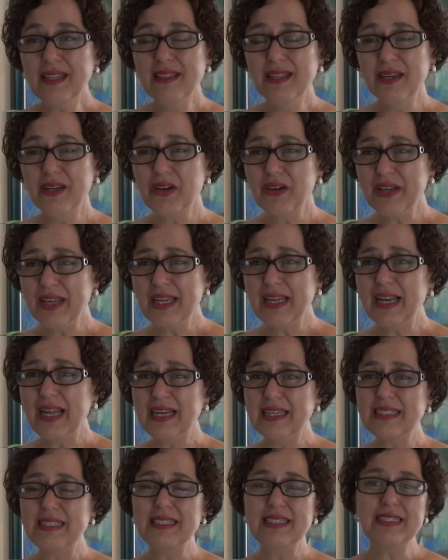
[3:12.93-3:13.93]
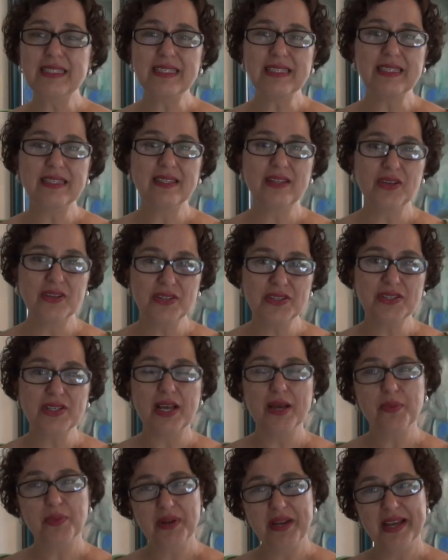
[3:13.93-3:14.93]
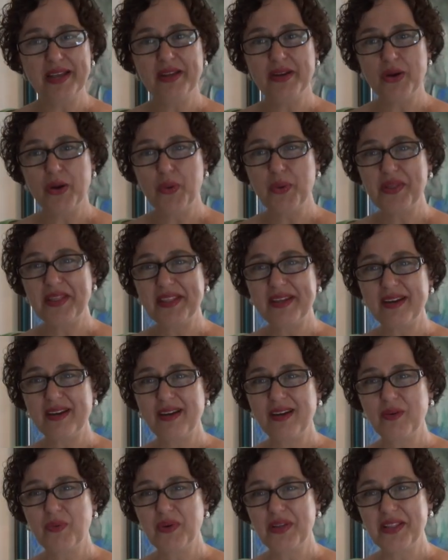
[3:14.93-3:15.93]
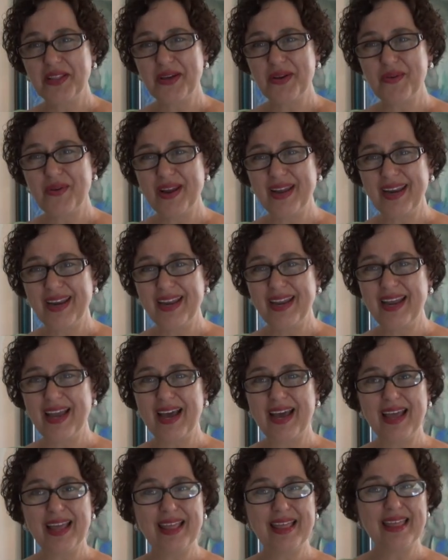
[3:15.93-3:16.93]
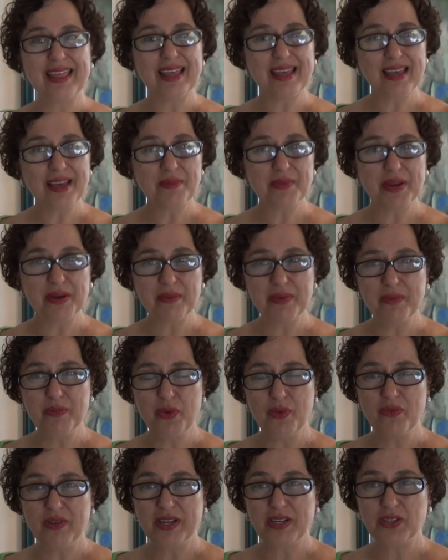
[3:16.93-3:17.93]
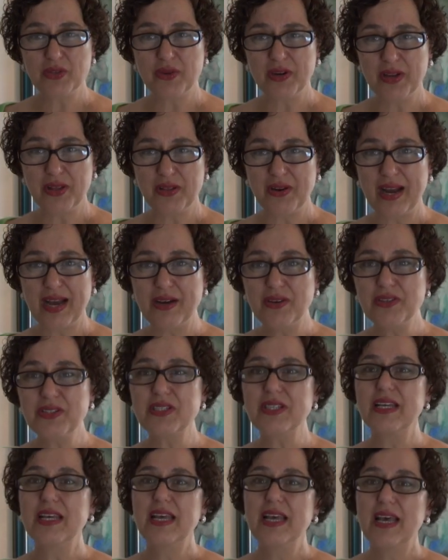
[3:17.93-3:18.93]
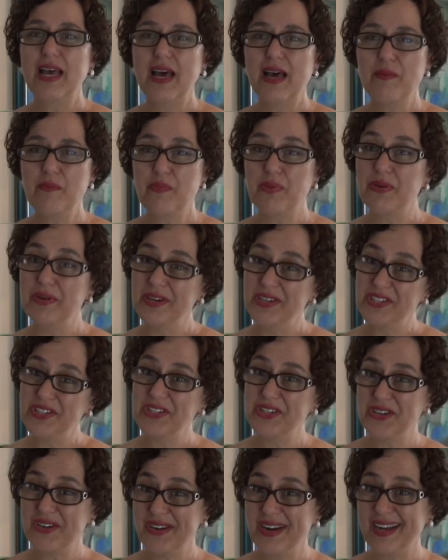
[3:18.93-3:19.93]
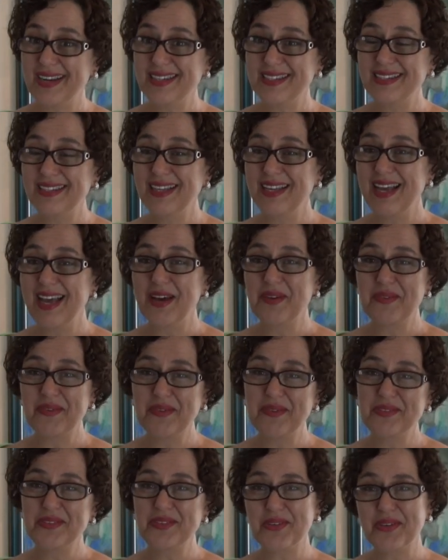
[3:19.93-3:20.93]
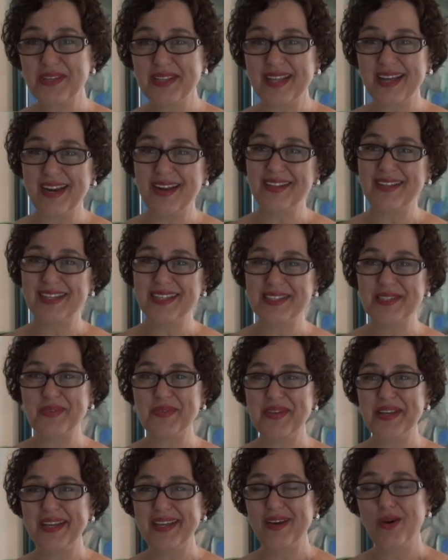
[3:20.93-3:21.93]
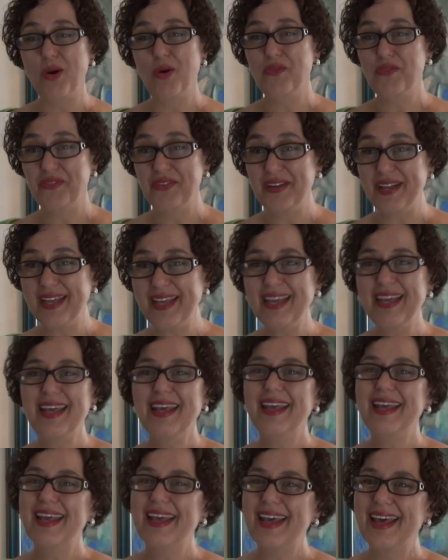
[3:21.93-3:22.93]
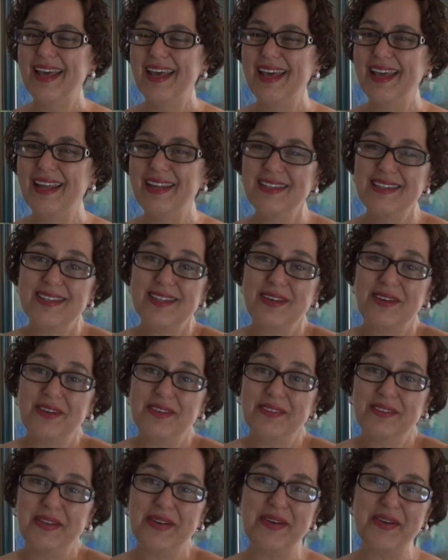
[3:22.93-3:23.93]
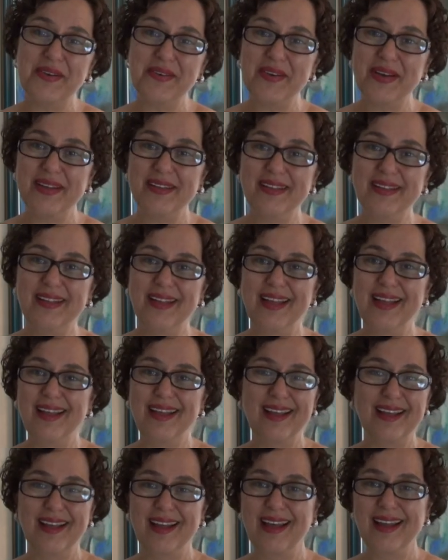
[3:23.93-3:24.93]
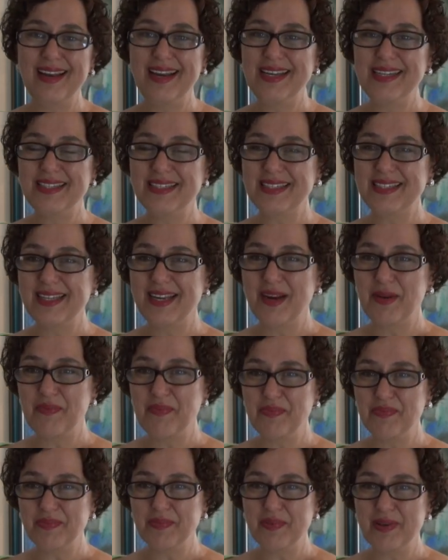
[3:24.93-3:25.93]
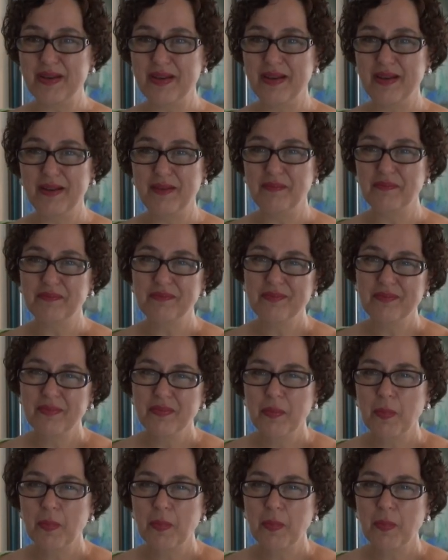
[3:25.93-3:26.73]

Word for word: the cooking classes those I will let you know when they're when they're ready I think I'm gonna be moving to another house I'm pretty sure actually I will sort that out this week hopefully and so, you know, I, I need to set up, um,